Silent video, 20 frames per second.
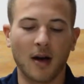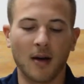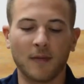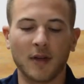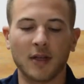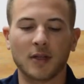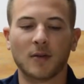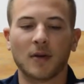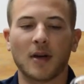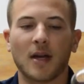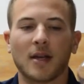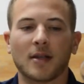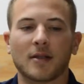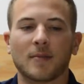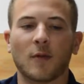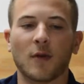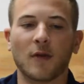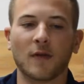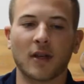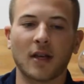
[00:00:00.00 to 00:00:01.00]
This one has
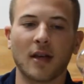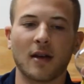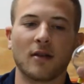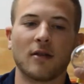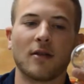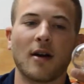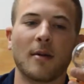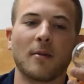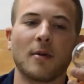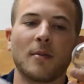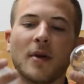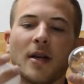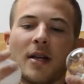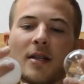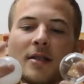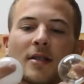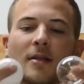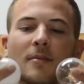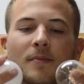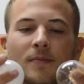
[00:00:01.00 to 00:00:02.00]
more of a candelabra
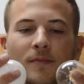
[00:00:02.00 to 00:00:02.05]
base,